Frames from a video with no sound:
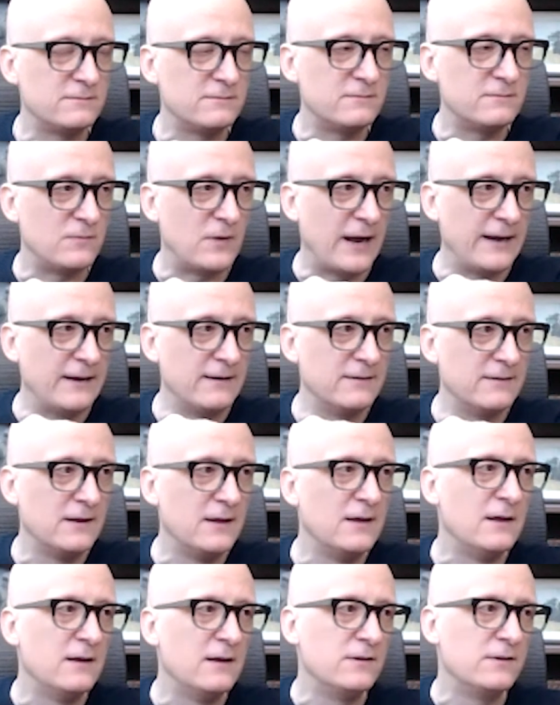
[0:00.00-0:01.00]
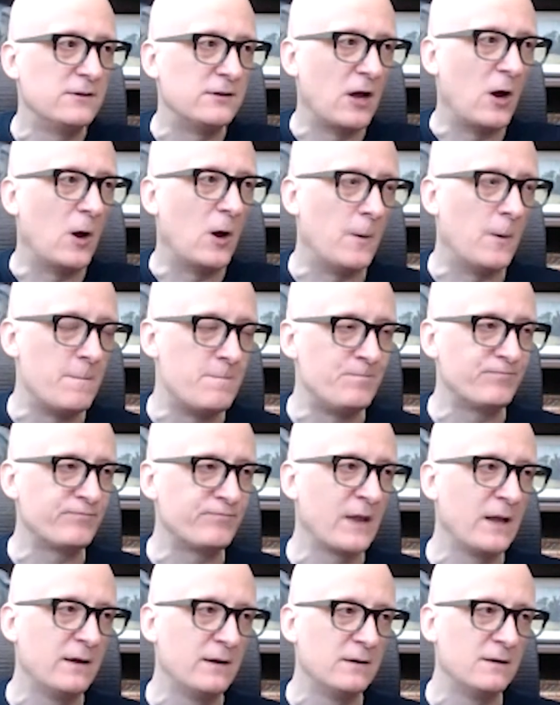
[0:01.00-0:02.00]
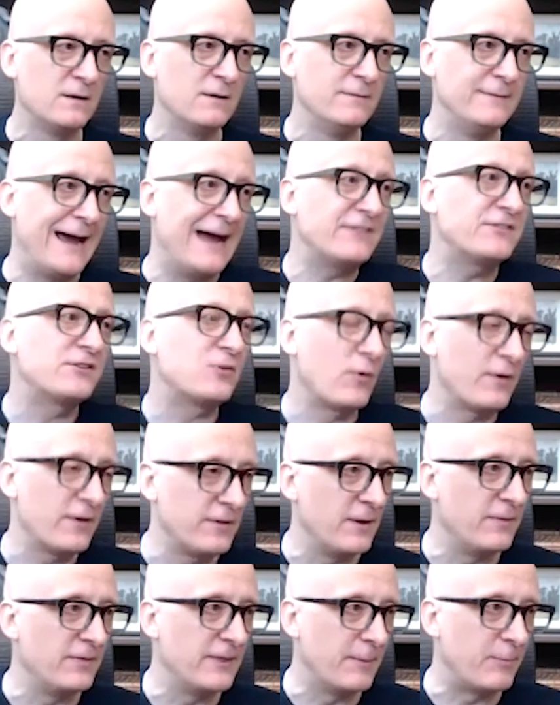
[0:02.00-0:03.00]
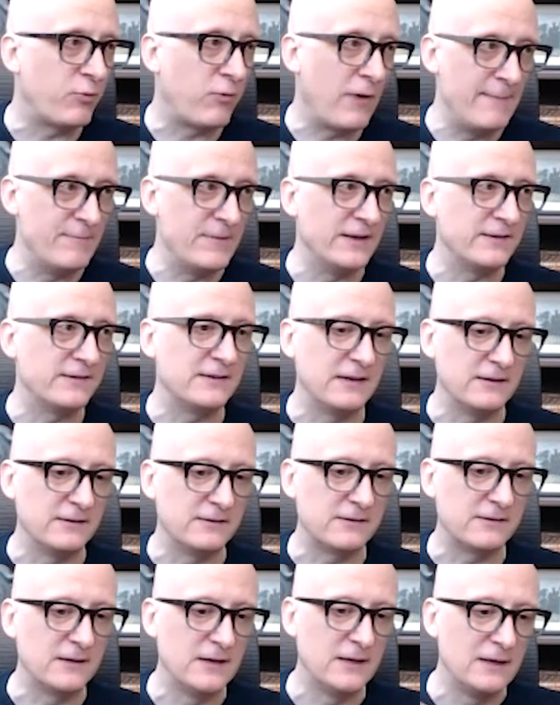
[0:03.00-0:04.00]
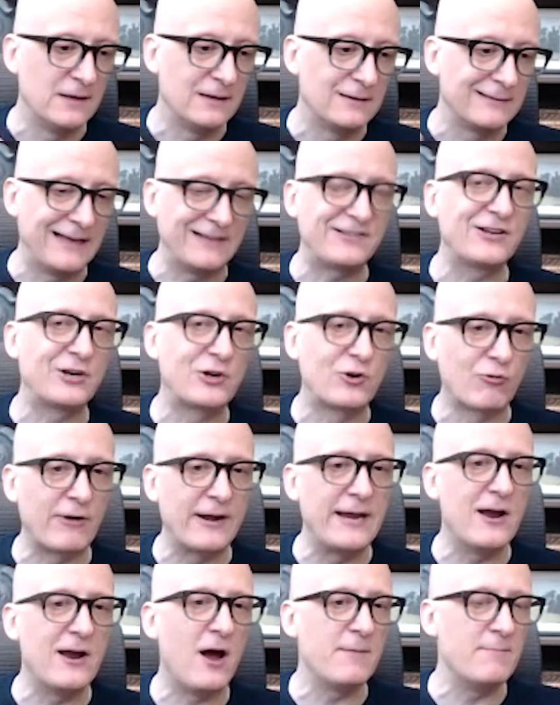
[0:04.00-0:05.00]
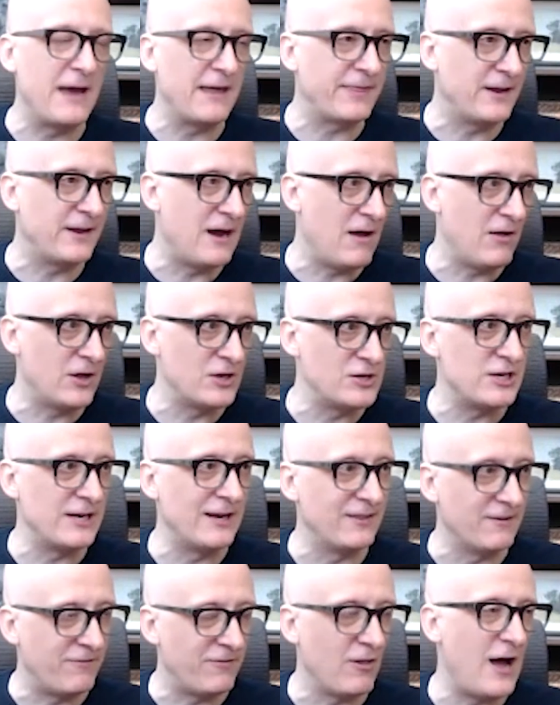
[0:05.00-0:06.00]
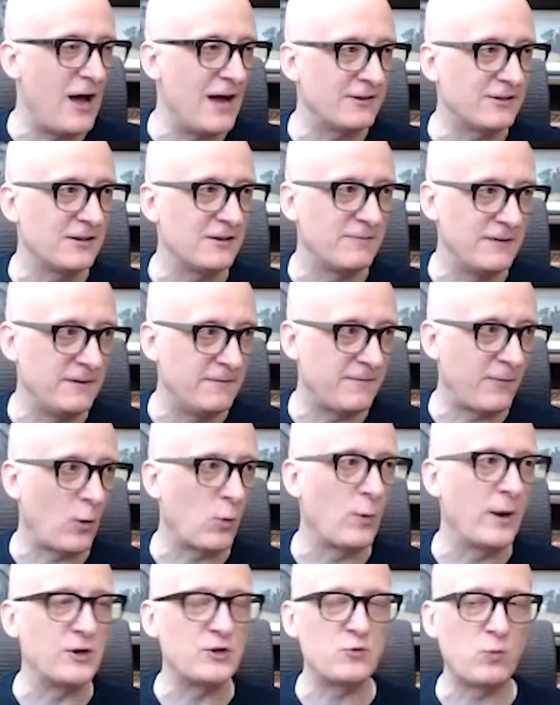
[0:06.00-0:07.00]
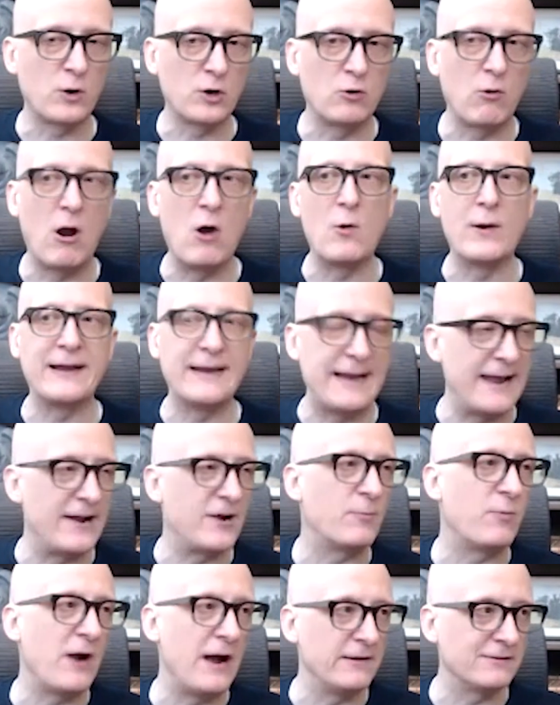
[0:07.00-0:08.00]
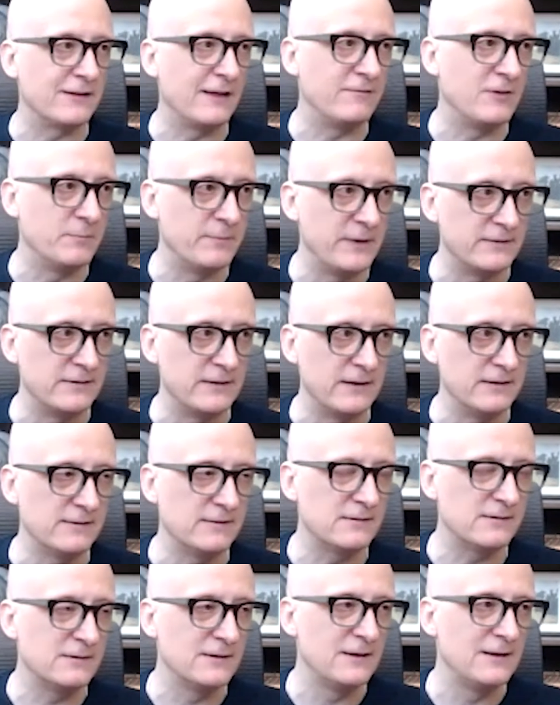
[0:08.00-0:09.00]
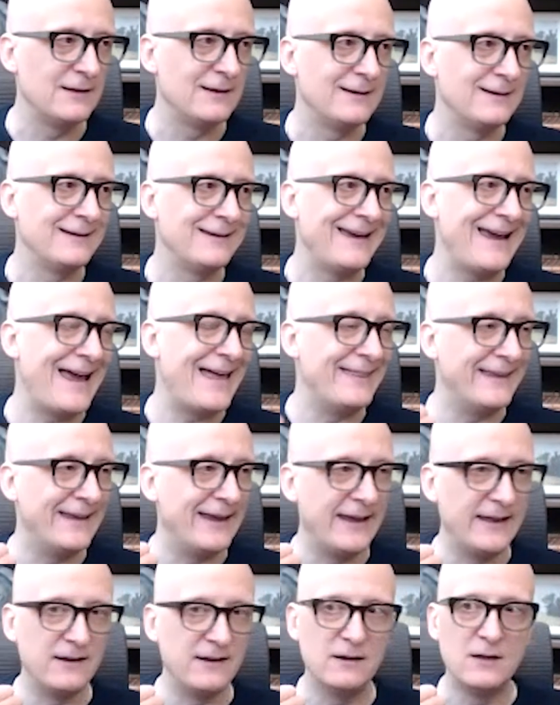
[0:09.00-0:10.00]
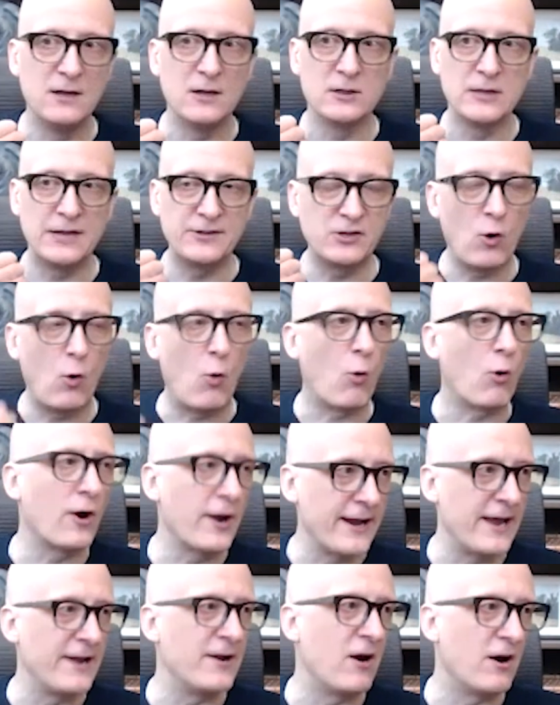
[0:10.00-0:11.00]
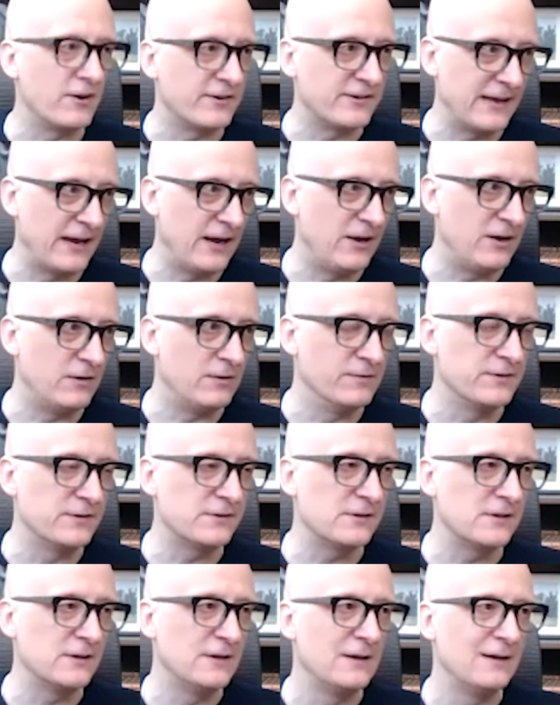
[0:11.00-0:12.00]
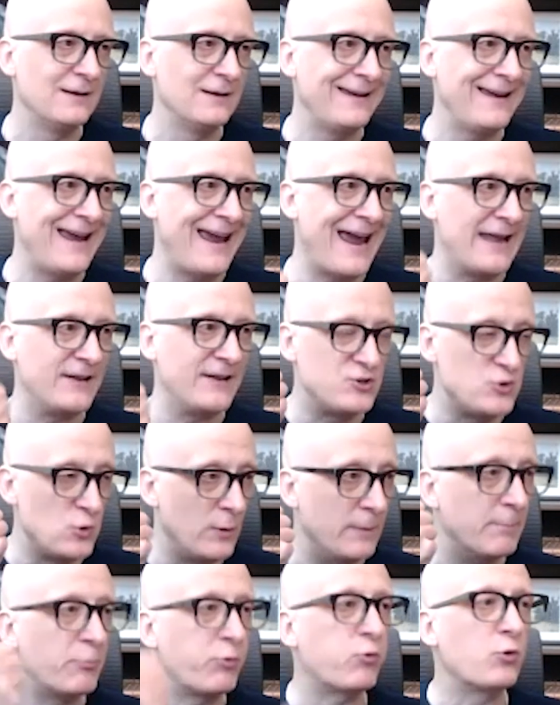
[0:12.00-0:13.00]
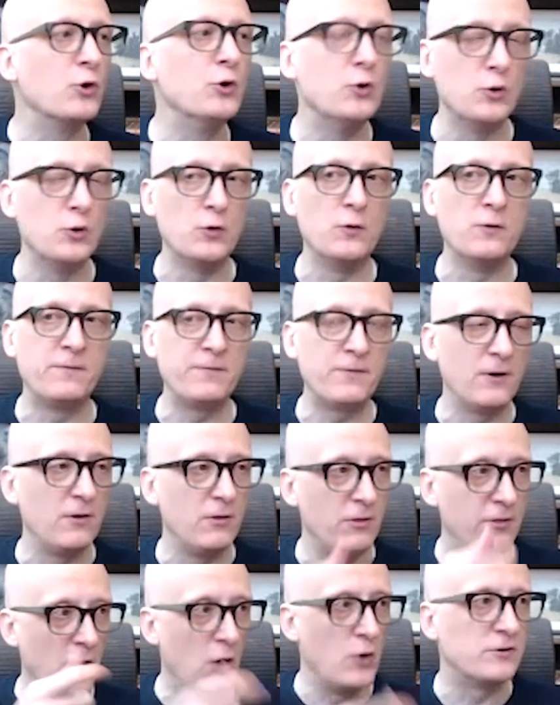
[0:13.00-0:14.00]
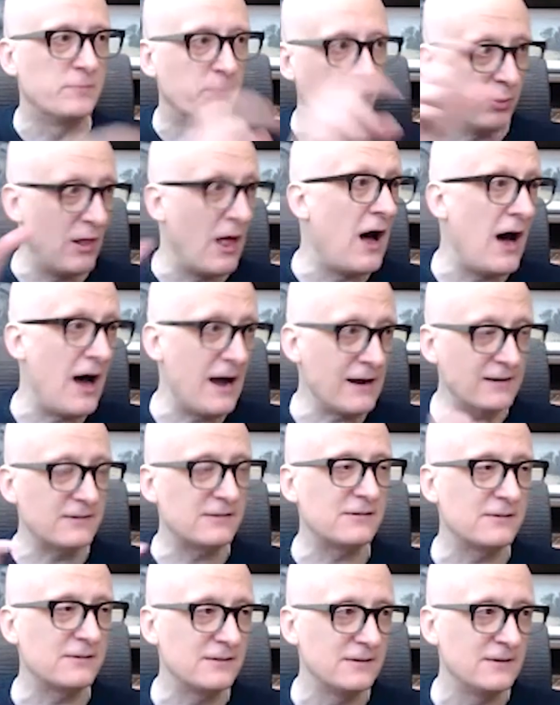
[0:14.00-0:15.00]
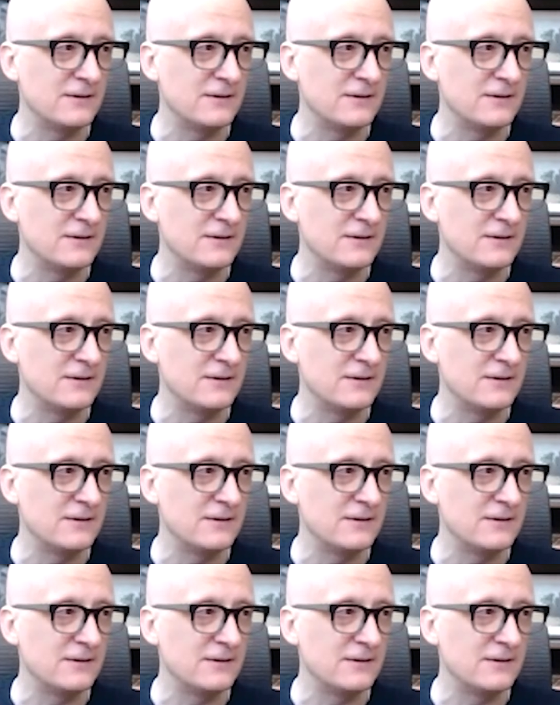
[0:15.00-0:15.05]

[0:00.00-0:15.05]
right? So that's sort of the premise is, let's agree on methodology and the philosophy for which we're growing an enterprise level business. And then let's orient ourselves to improve those blocks